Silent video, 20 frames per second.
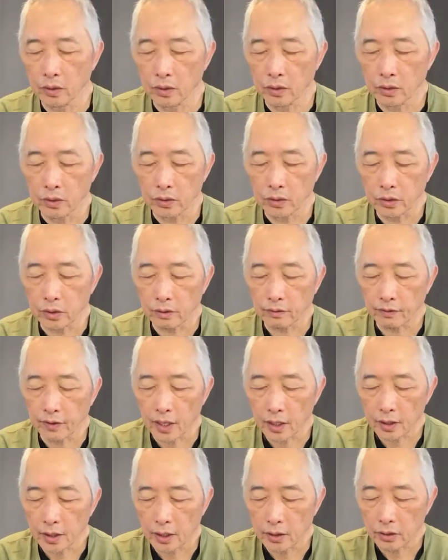So the
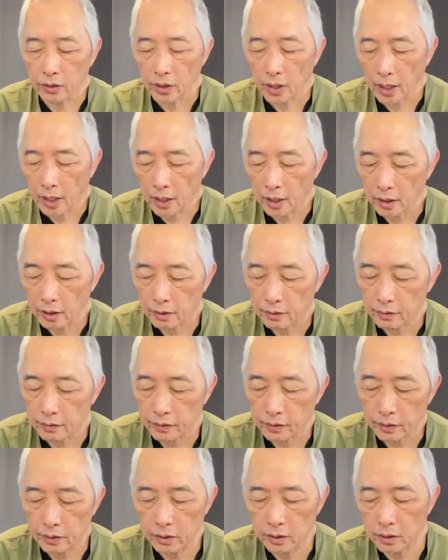fact that you have
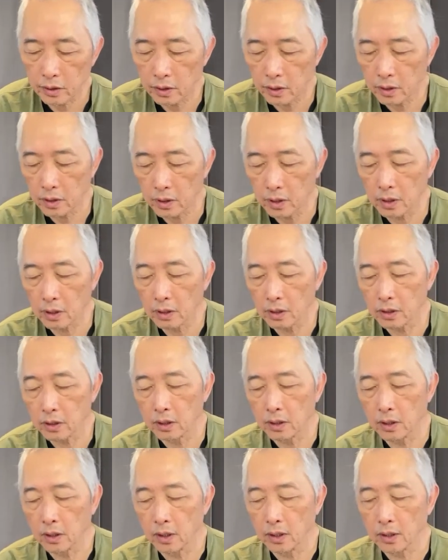
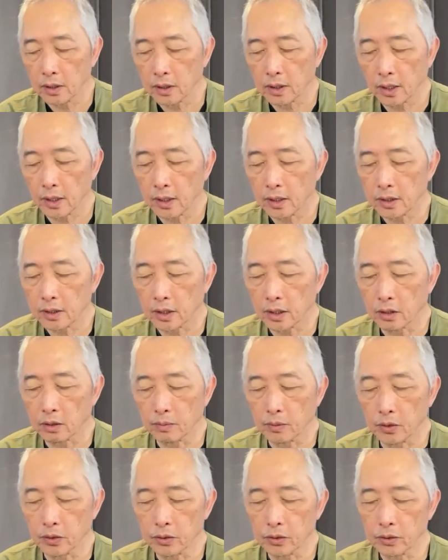tennis
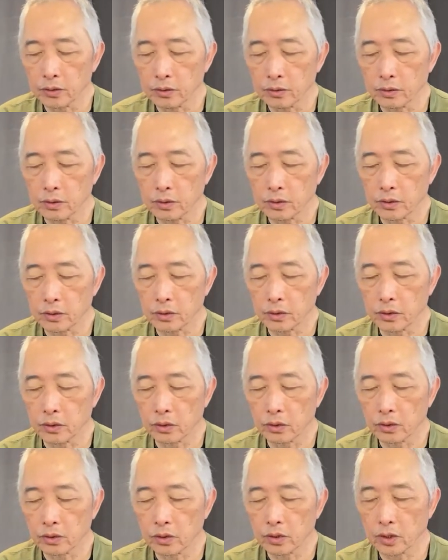elbow, you go
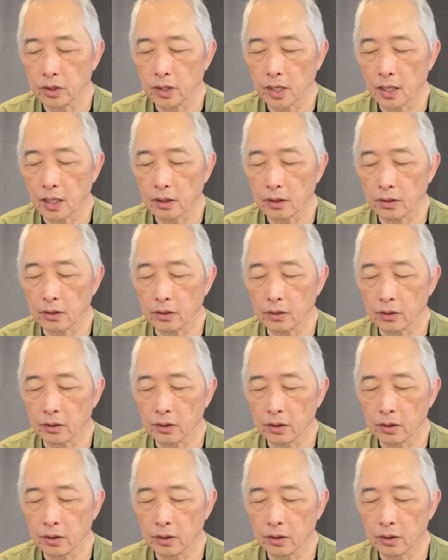to the doctor,